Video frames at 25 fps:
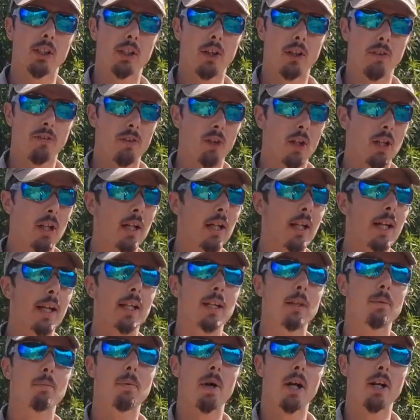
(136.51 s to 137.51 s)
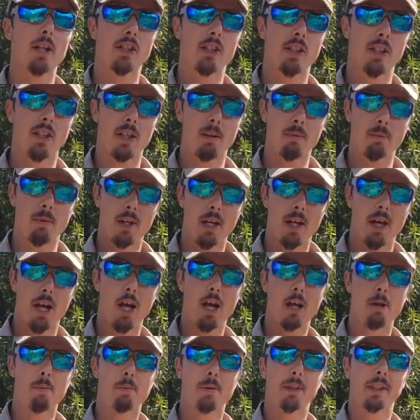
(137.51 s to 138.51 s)
So if you collect a bunch of them
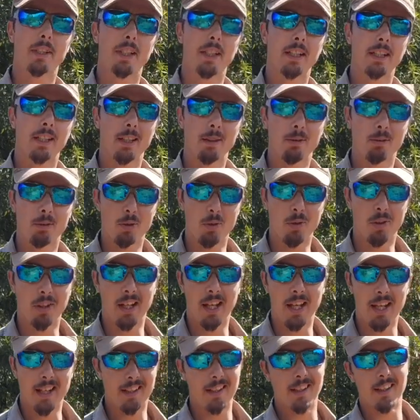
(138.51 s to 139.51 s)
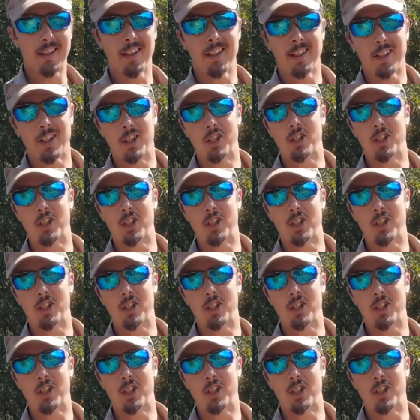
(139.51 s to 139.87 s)
and you present them to a lady,